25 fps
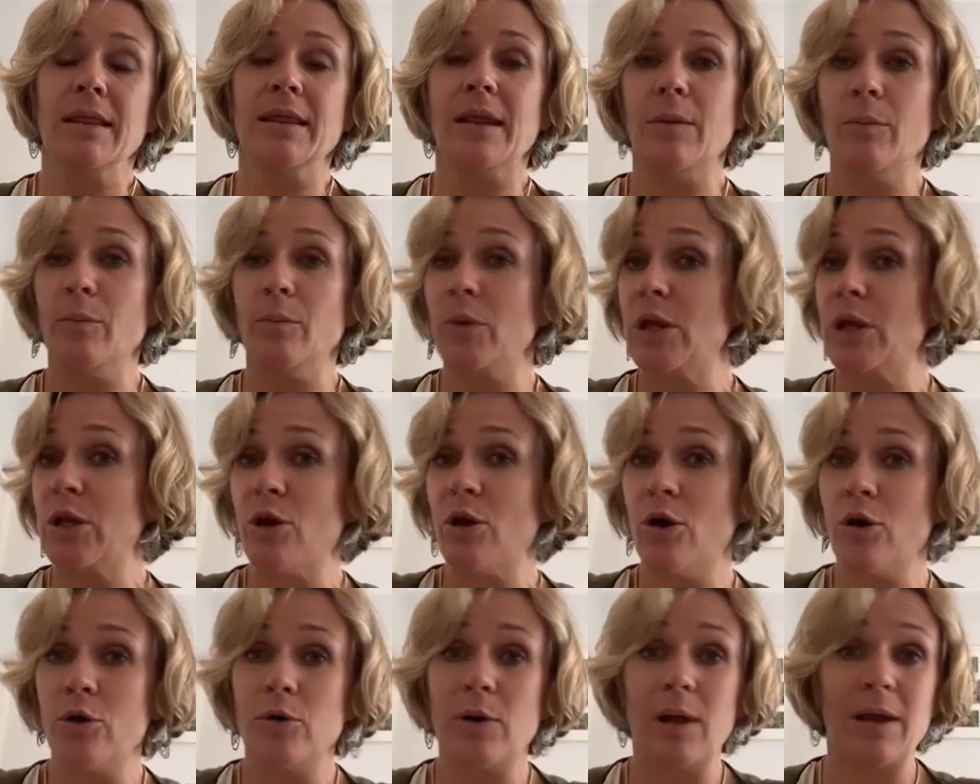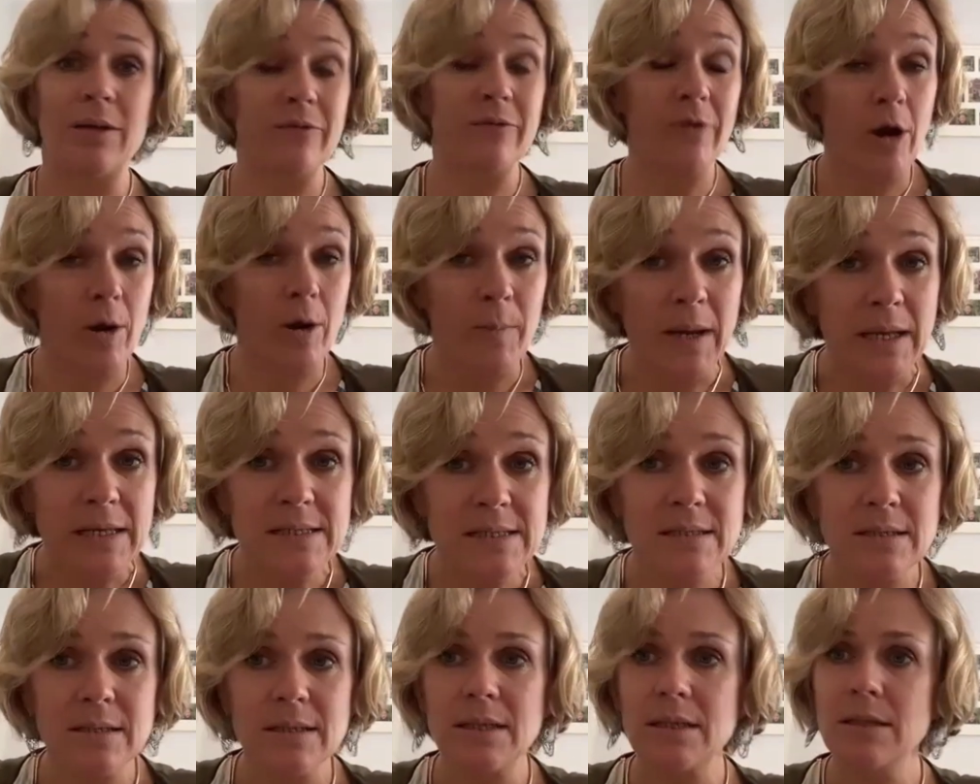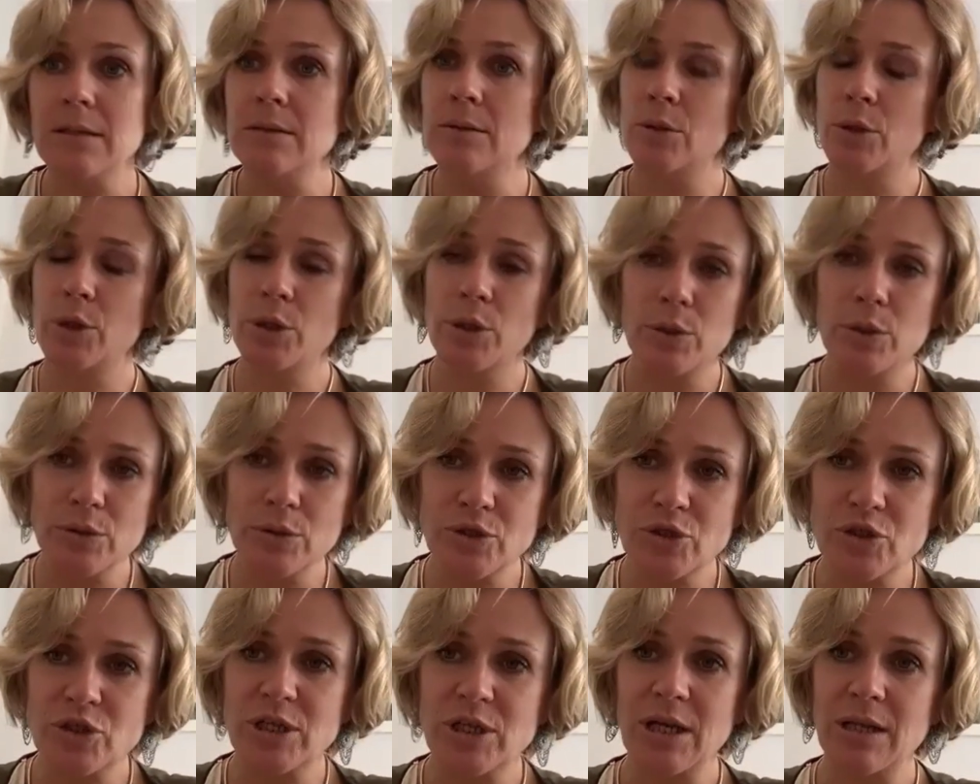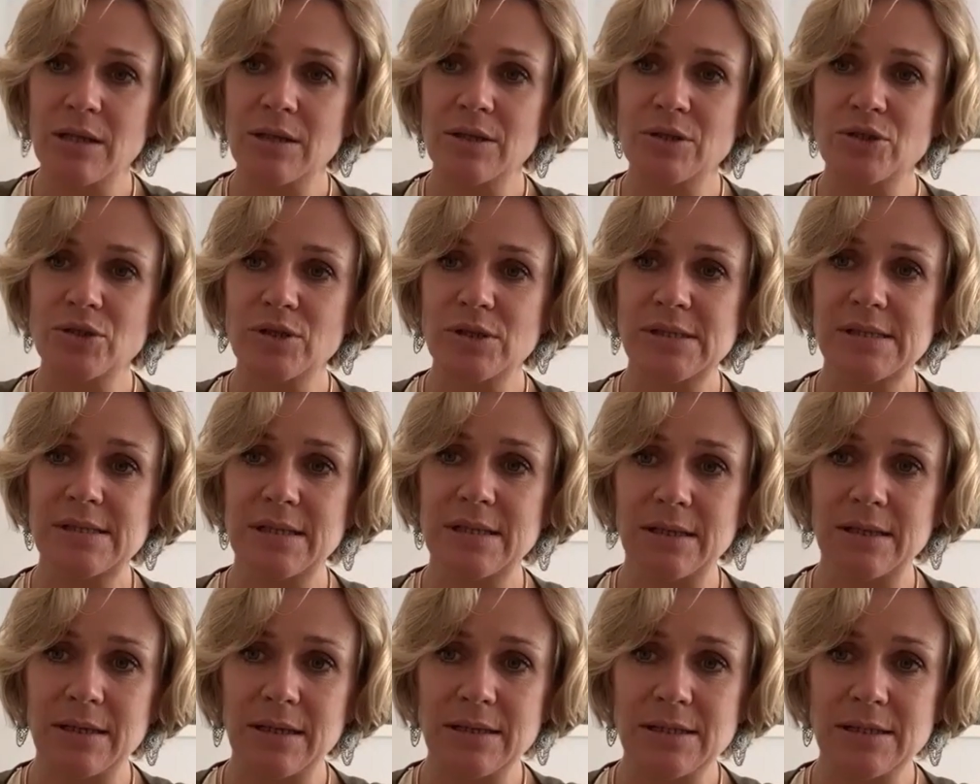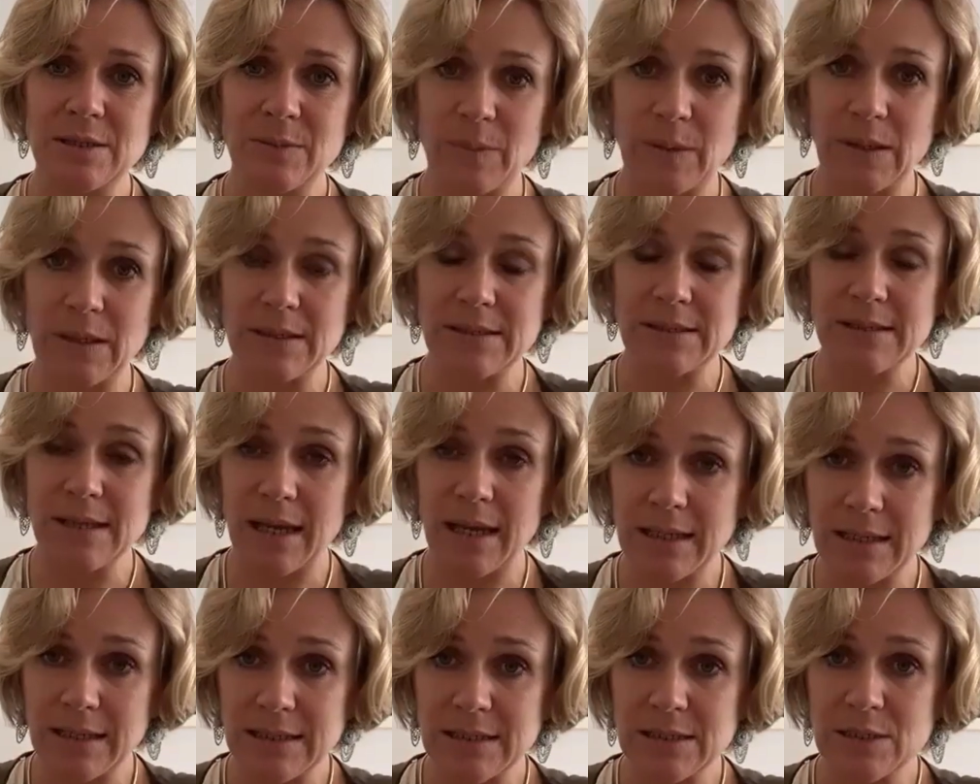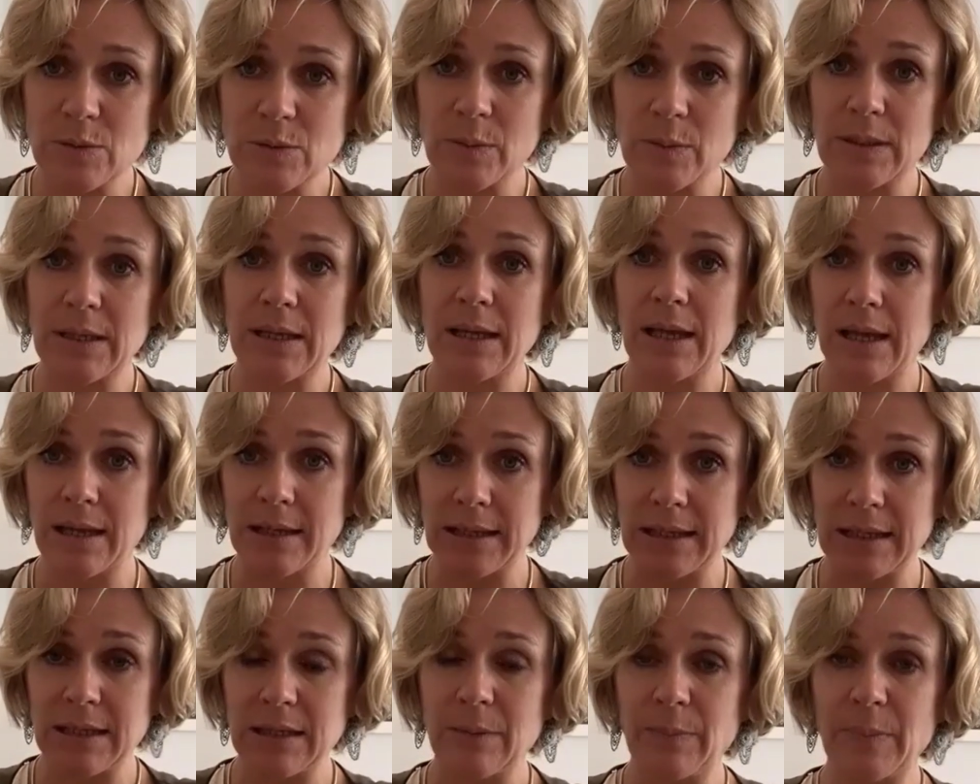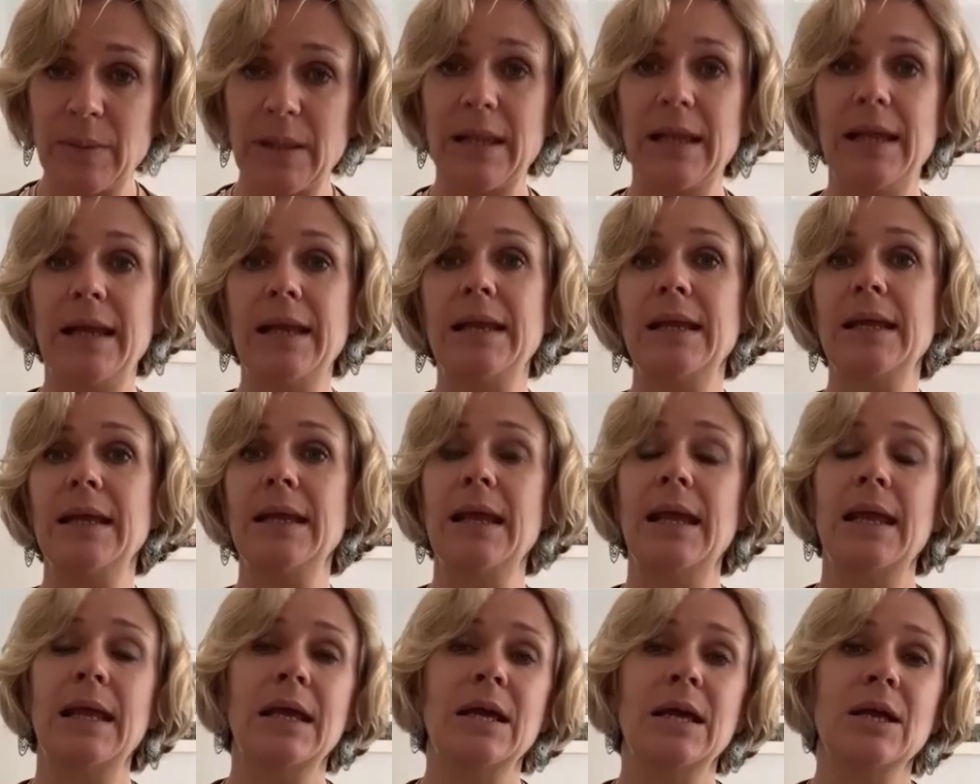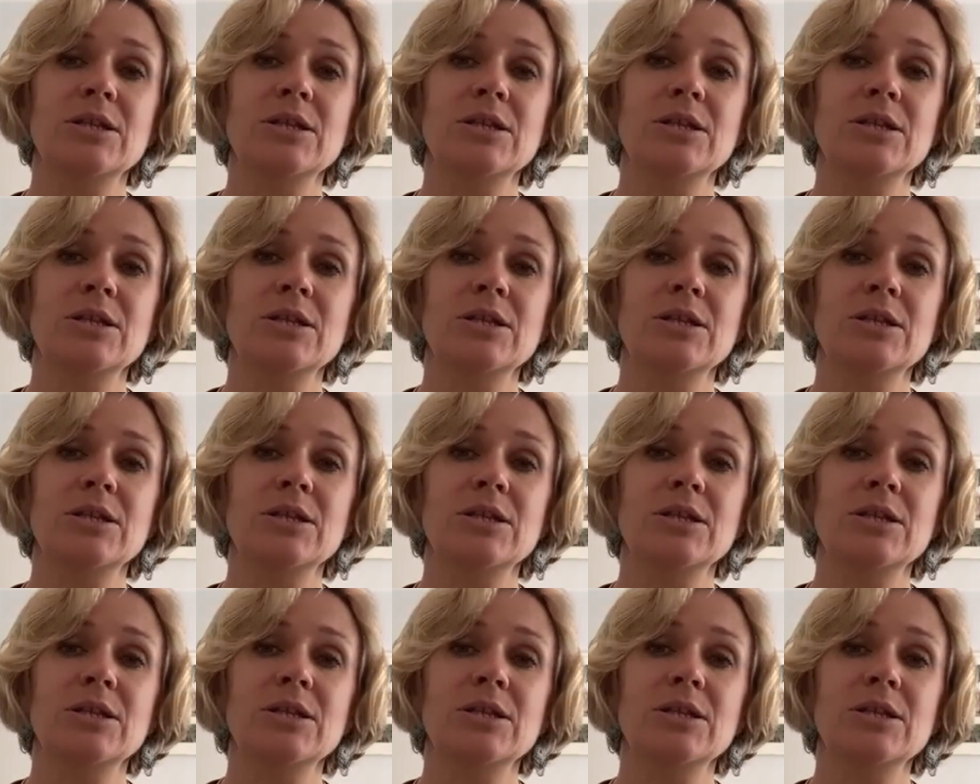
Then we know environmentally, huge challenges that need to be taken into account in the planning,